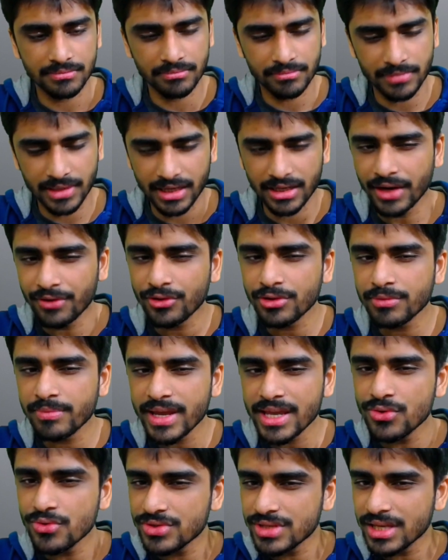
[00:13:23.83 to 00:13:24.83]

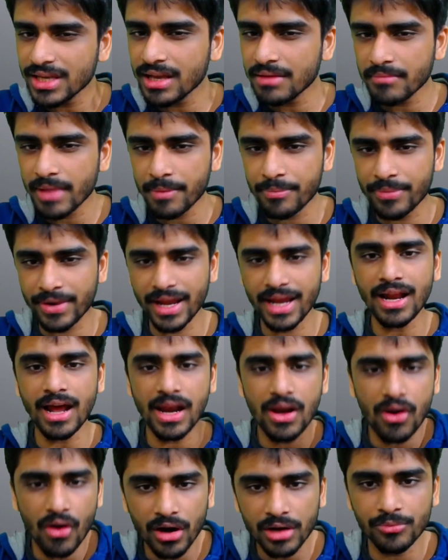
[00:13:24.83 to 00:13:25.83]
using my brain
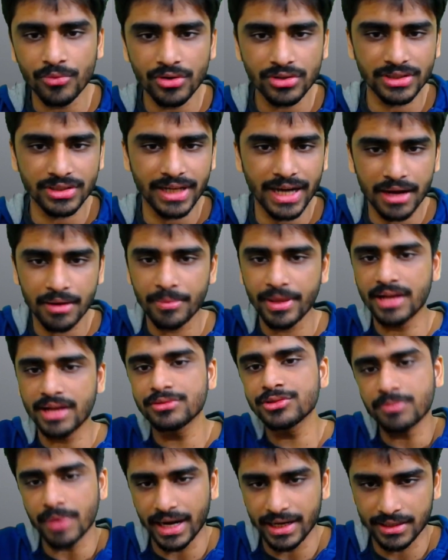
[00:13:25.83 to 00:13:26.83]
a lot more, so that it
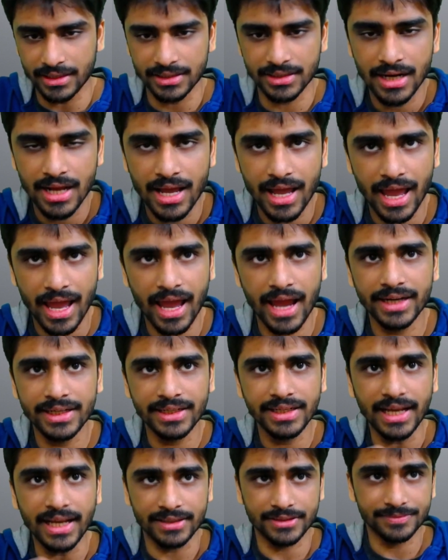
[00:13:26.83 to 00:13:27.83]
becomes smarter.
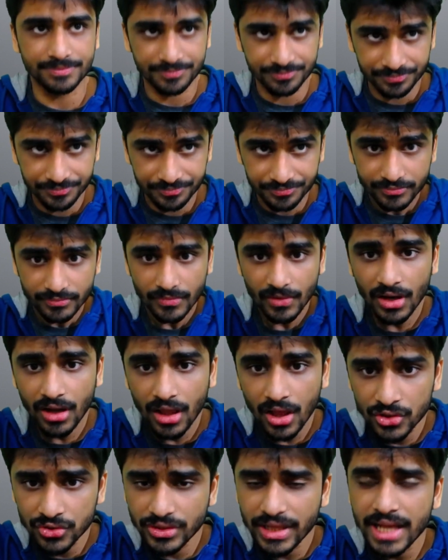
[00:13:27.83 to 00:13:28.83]
And yeah,
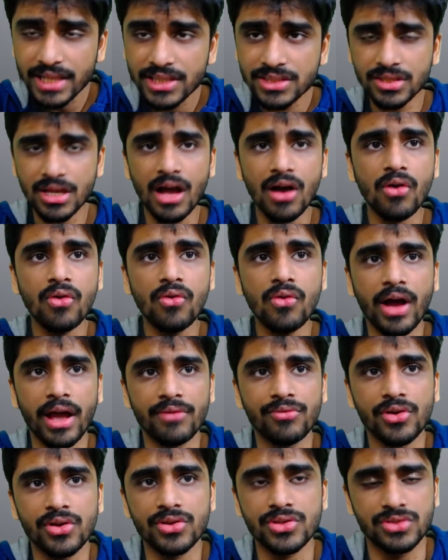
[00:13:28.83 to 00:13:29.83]
so that's how I
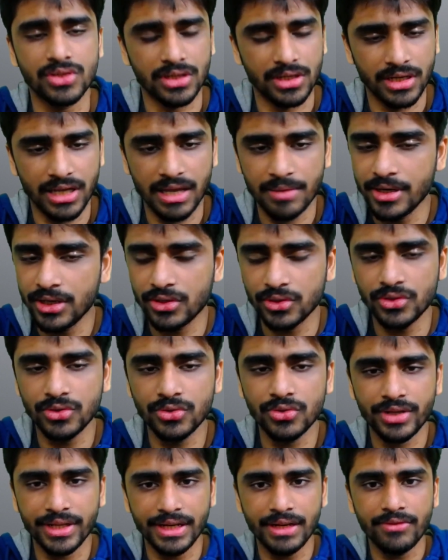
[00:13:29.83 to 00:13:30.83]
was able to
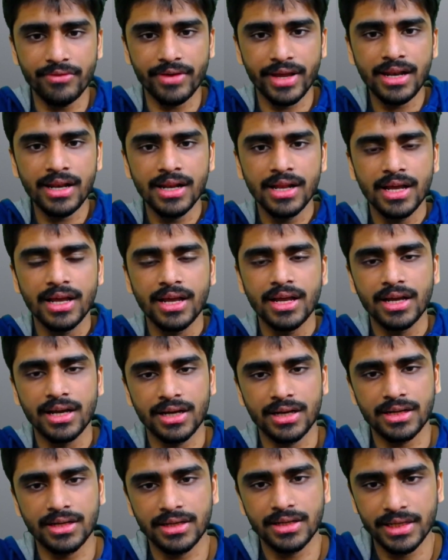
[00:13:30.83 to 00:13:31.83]
do really
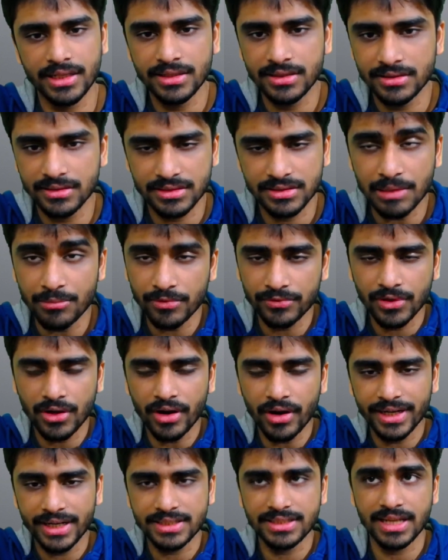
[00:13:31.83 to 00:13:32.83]
well in some of the
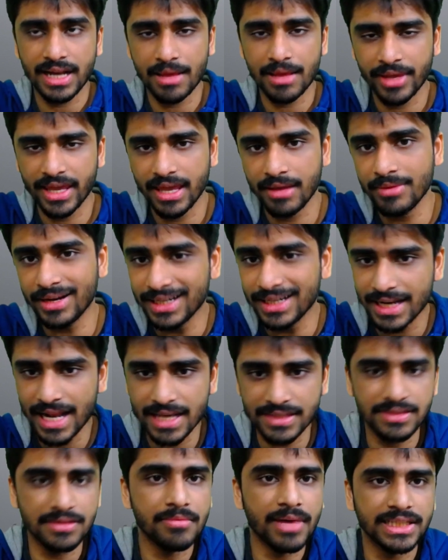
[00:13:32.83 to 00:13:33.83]
contests. And I became
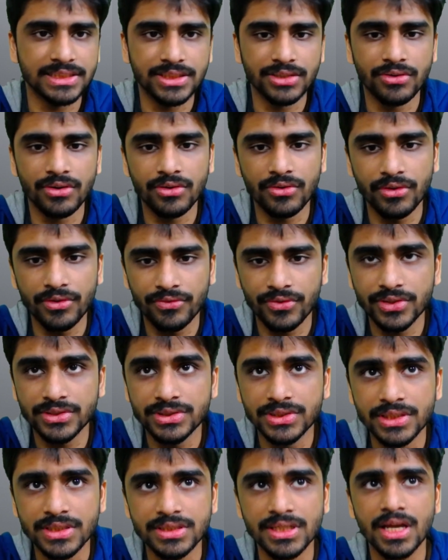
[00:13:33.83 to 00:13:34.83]
international master on
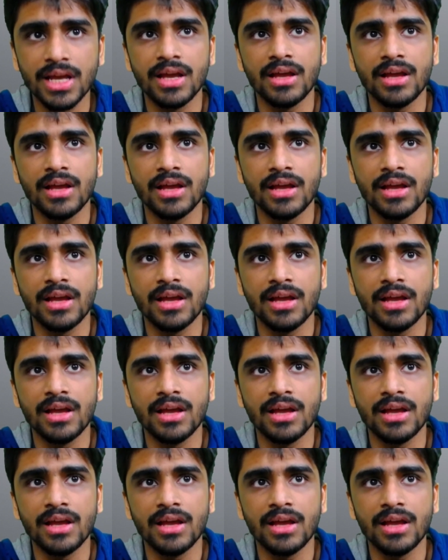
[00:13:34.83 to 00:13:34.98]
Codeforces,